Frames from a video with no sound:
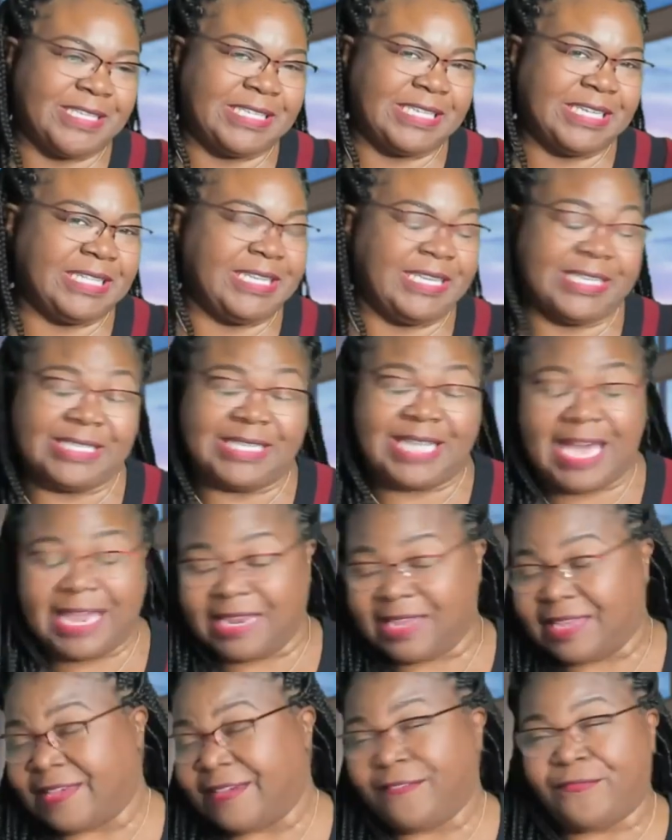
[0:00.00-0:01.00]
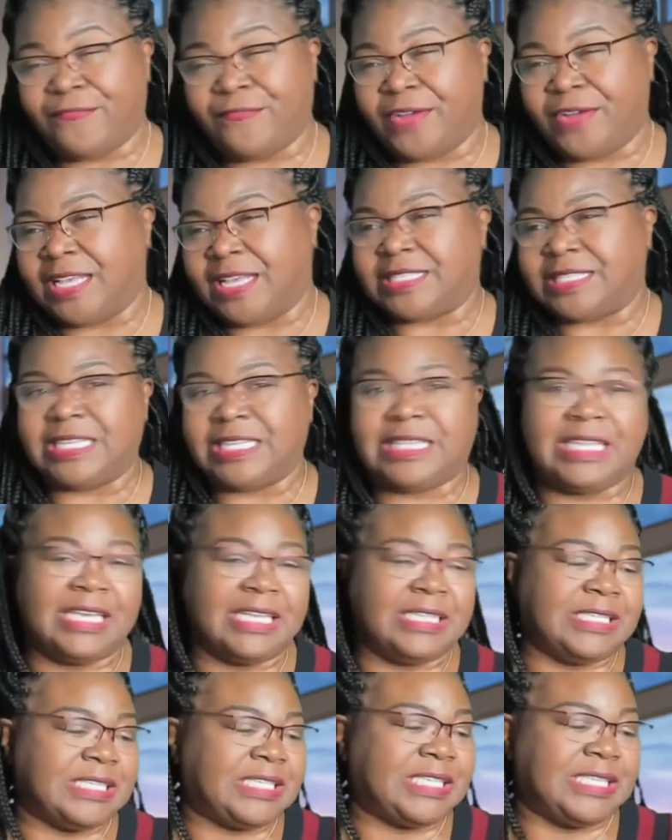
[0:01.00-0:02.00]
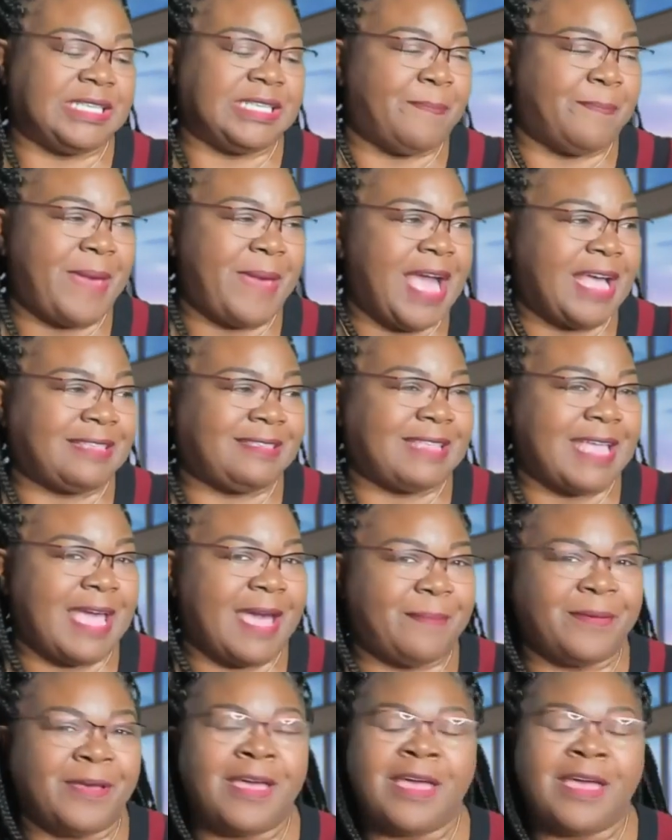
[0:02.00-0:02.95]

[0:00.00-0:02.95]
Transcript: Cynthia is not a good friend. Cynthia just is a backstabber.